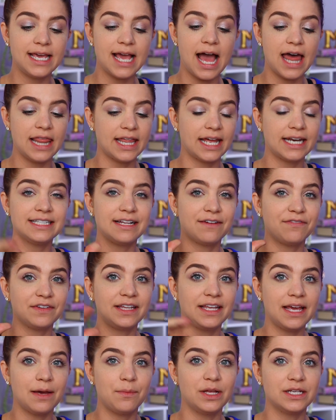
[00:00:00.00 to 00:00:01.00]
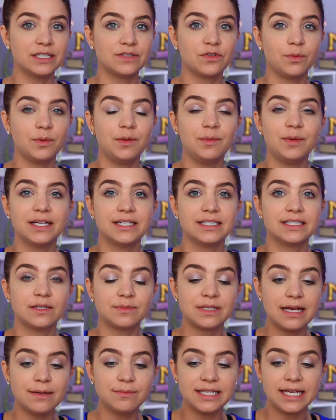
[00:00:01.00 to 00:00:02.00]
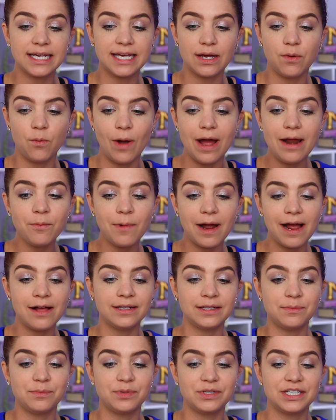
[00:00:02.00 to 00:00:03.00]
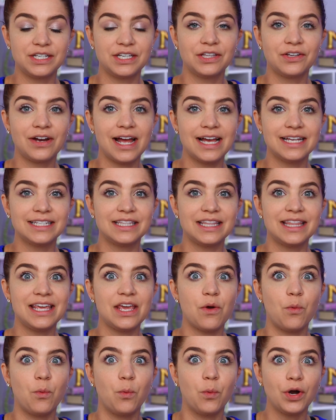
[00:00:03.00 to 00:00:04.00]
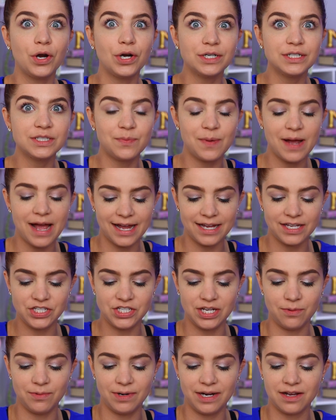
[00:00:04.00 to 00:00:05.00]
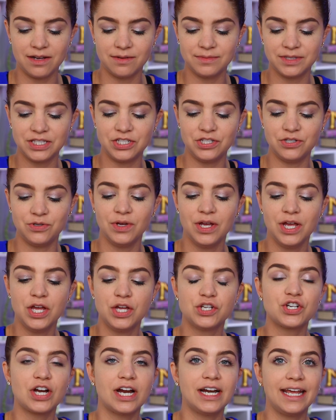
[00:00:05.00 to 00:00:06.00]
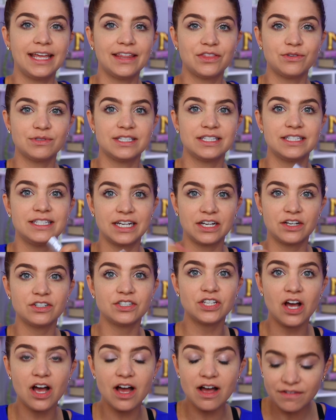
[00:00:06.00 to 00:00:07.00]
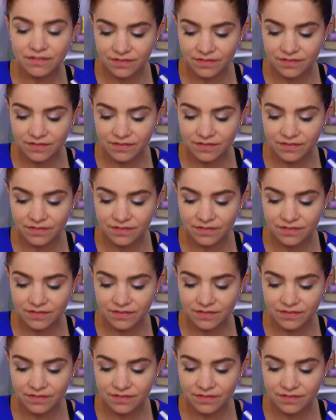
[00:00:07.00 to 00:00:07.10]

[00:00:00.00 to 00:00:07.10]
Uh, that is definitely a plus for me because sometimes like Wet n Wild in particular has the worst packaging when it comes to trying to get those stickers off.